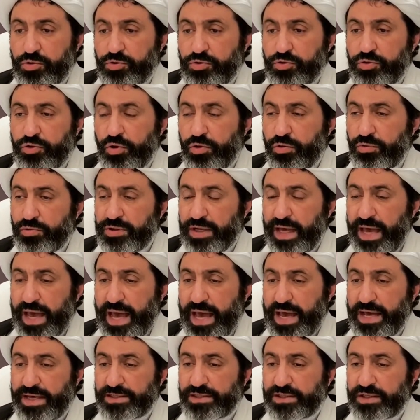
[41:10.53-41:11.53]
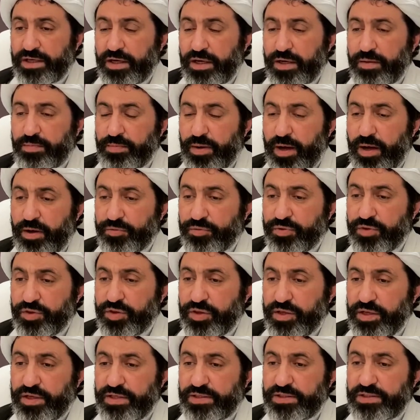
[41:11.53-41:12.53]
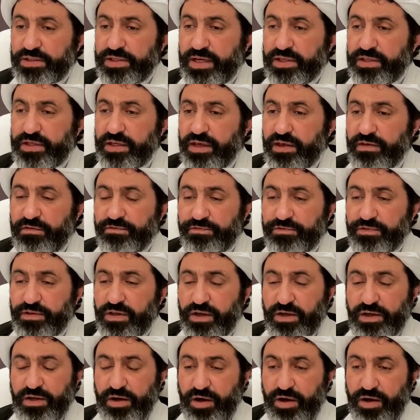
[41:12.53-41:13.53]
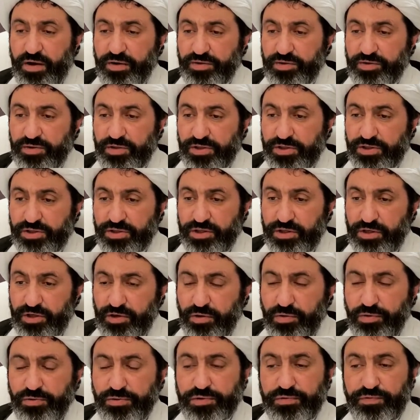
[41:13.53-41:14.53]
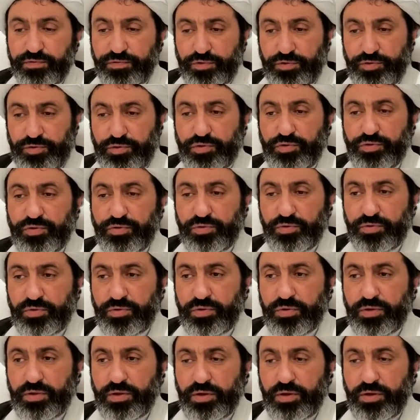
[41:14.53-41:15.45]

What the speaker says: don't ask about things that if they are disclosed for you,